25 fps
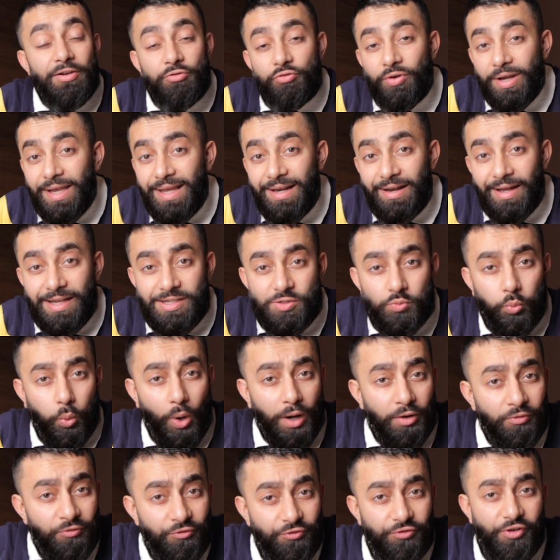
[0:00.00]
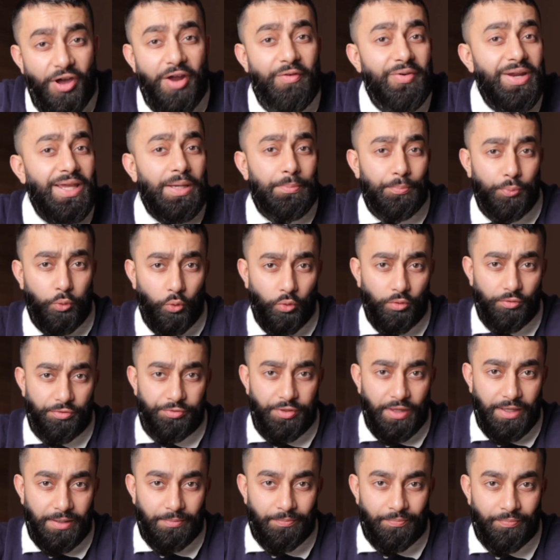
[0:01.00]
realized one very important
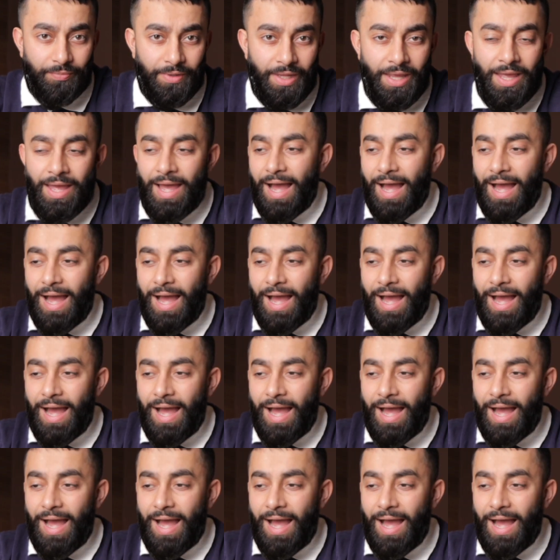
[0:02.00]
thing,